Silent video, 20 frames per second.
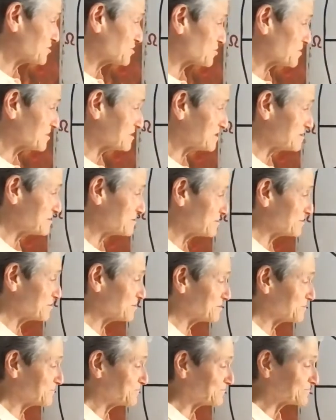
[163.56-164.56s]
the
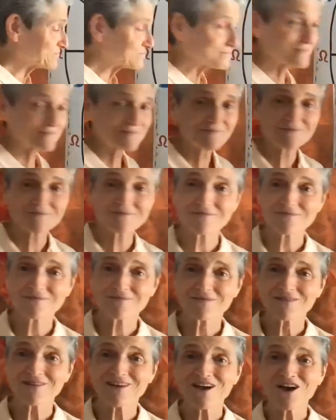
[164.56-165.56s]
23rd,
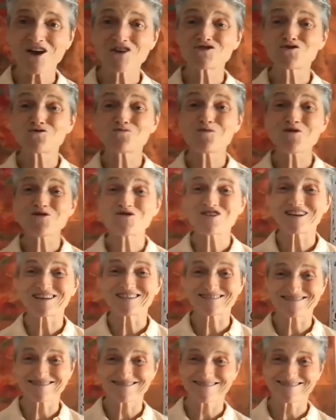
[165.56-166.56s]
a new moon.
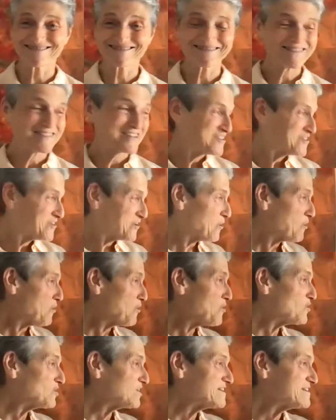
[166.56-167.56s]

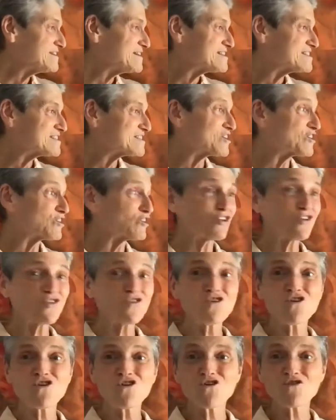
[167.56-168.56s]
All in this
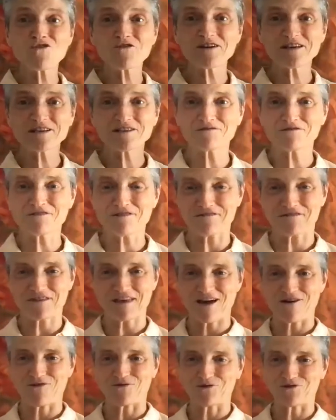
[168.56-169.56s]
glorious fifth
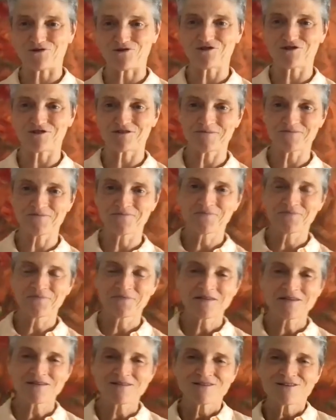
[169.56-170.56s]
house.
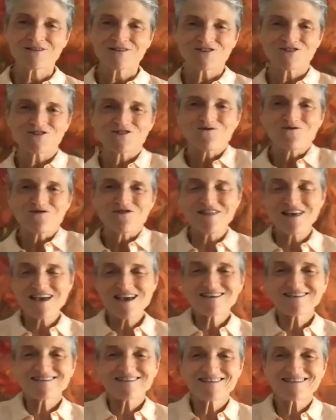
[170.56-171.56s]
So,
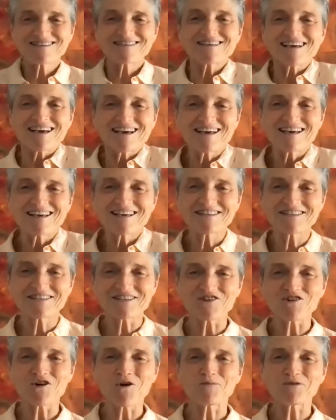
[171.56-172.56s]
this
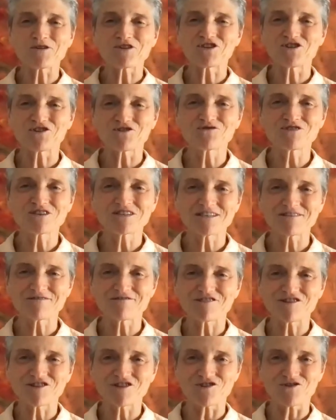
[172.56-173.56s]
is an opportunity
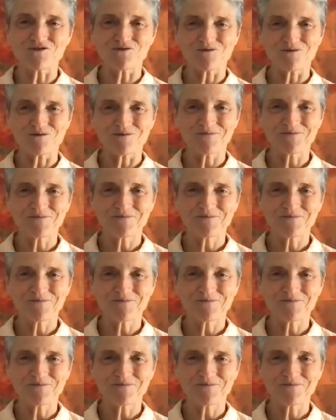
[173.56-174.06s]
for you